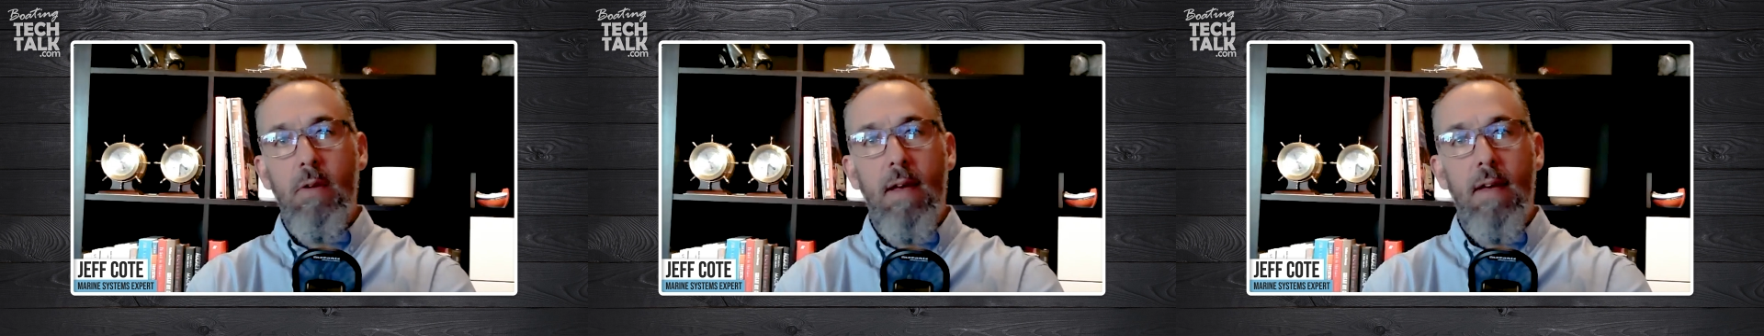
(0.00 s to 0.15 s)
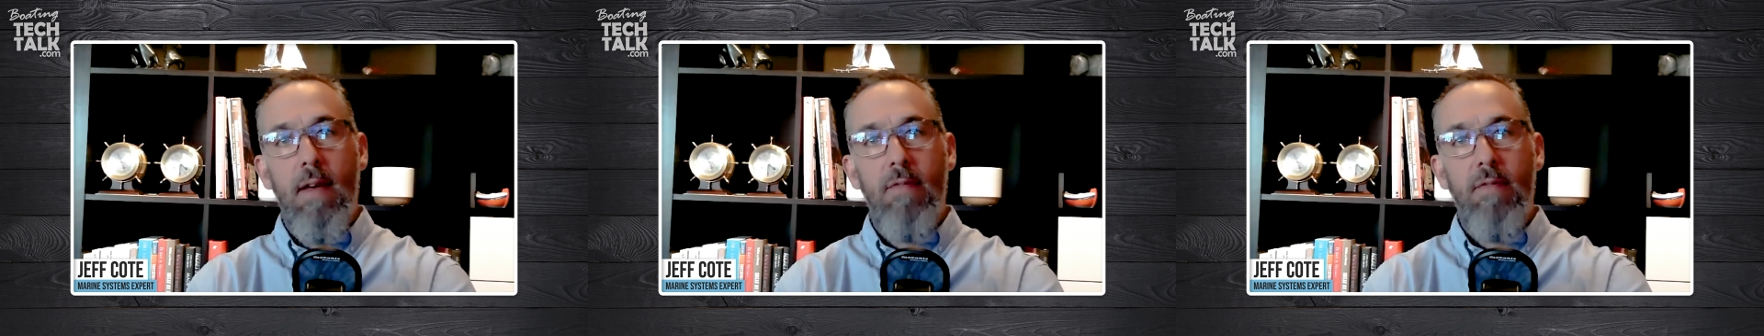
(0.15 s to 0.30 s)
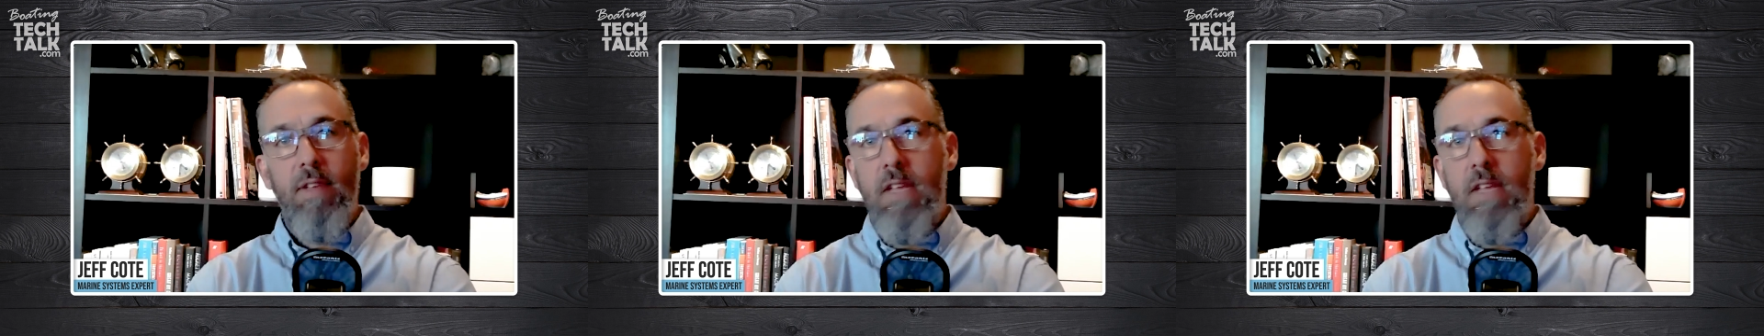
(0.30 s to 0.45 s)
you
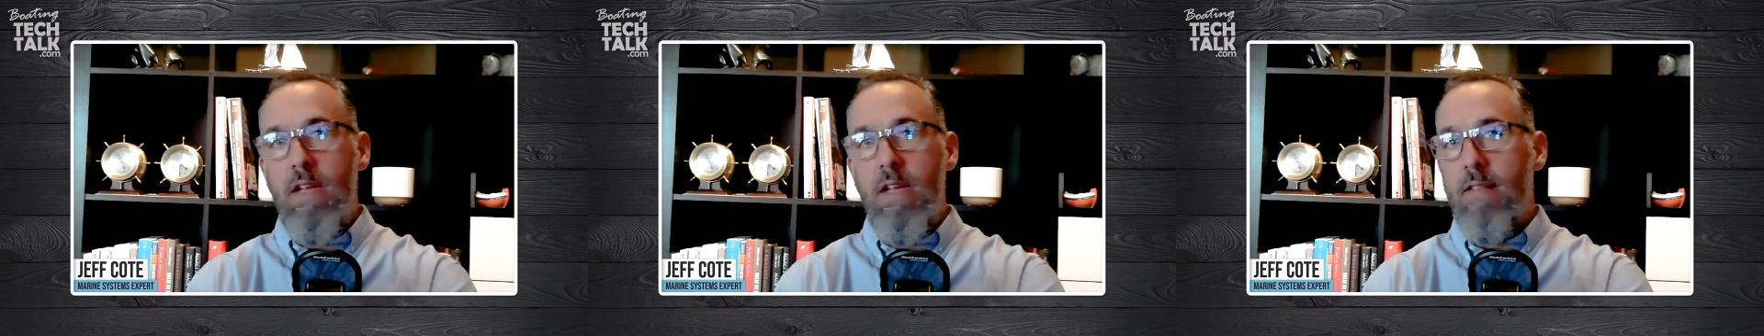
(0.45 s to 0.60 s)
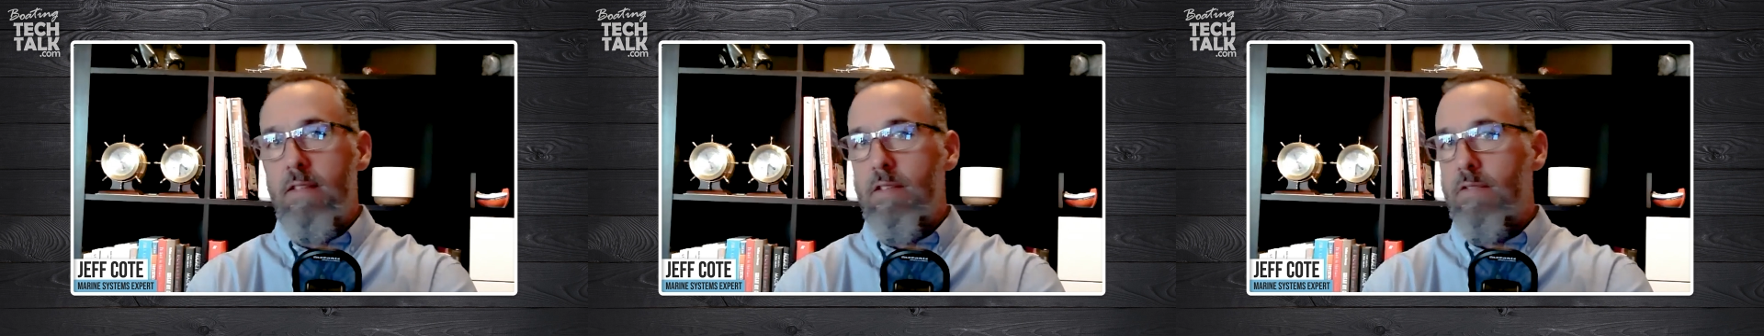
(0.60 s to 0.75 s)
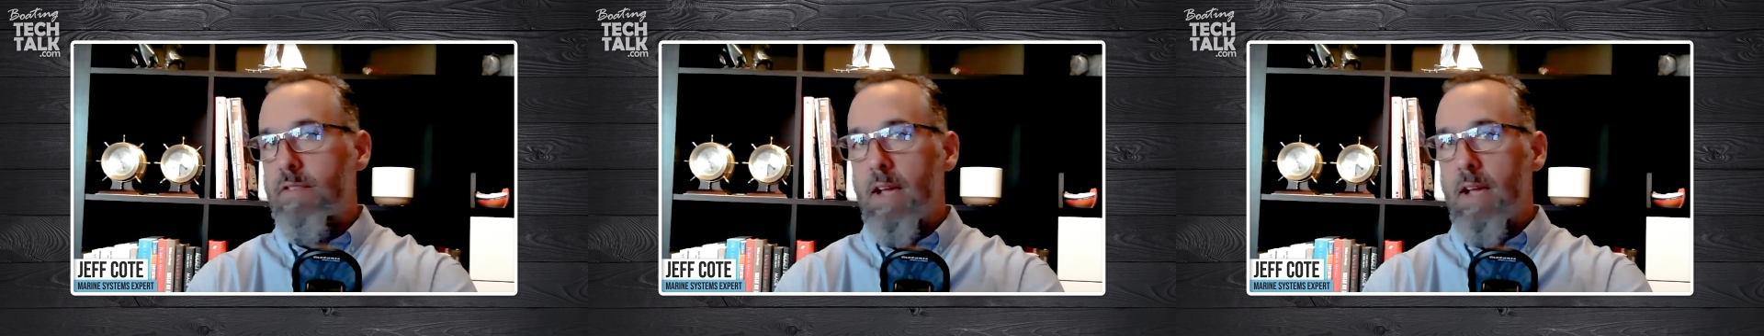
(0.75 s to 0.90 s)
have
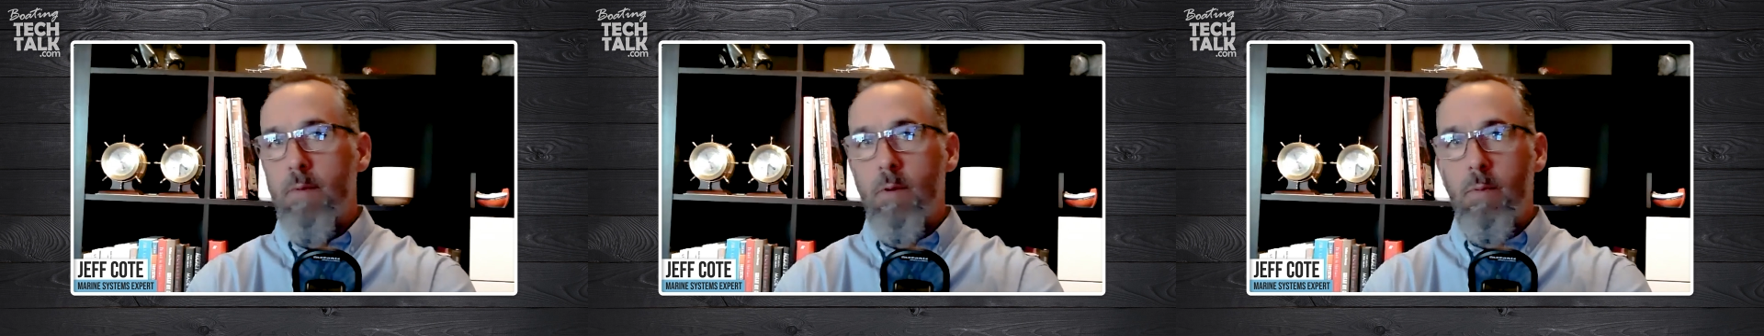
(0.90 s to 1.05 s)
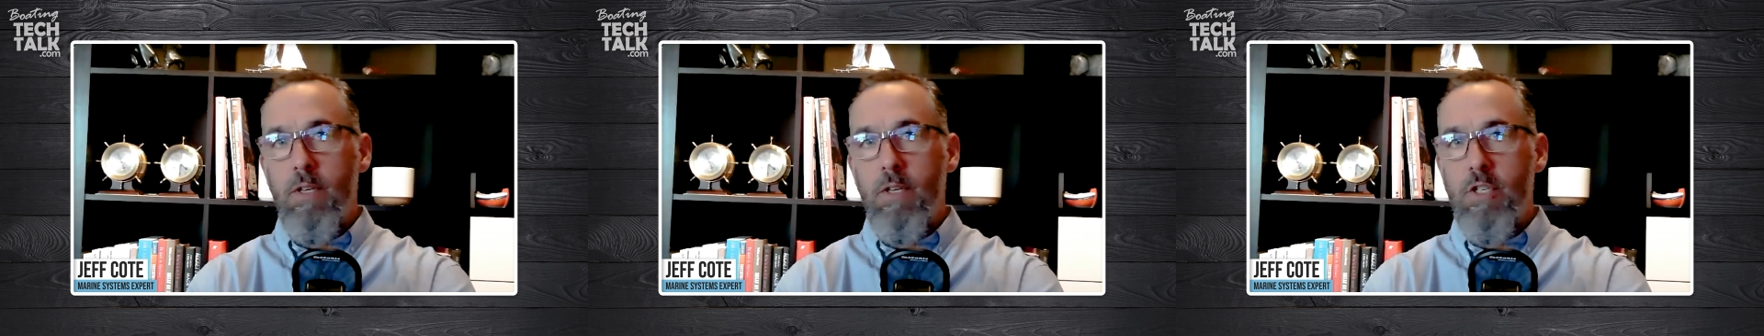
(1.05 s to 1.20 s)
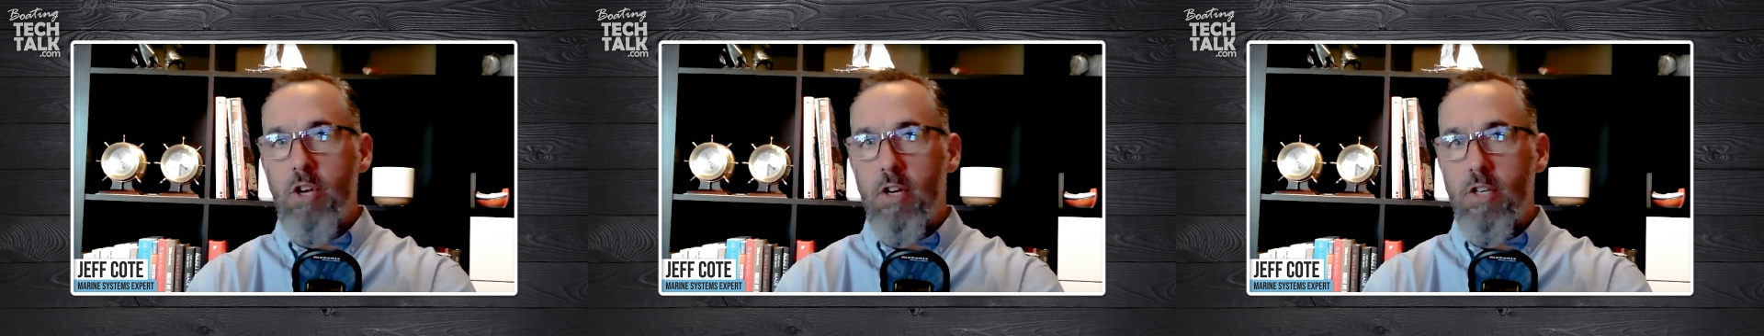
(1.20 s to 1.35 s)
eons of time to
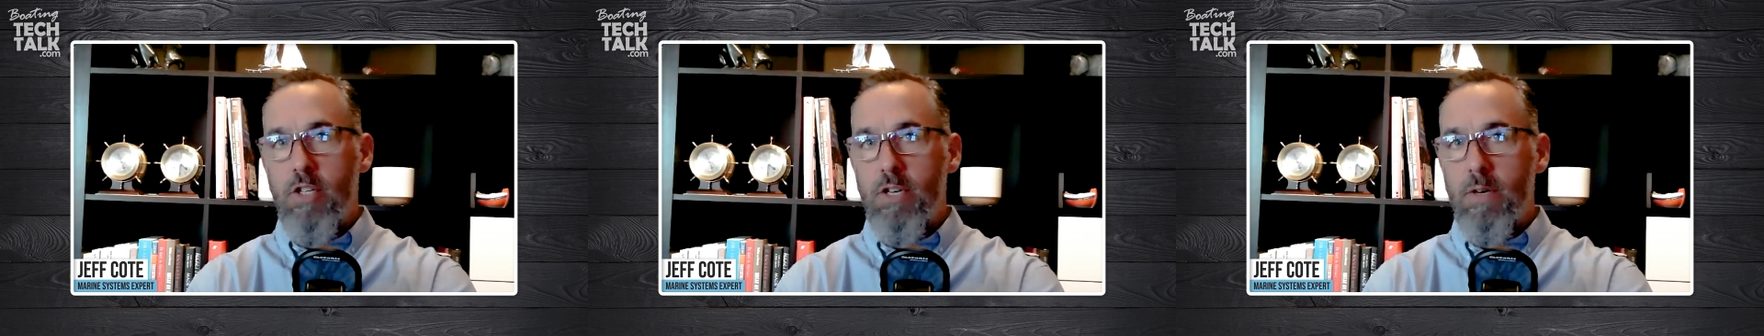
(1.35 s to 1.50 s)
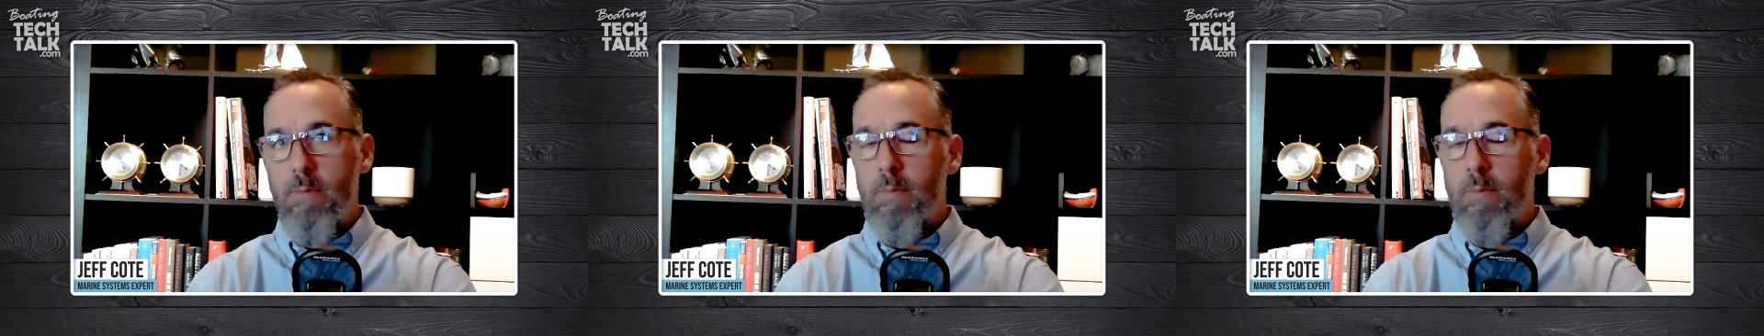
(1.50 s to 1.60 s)
recharge it.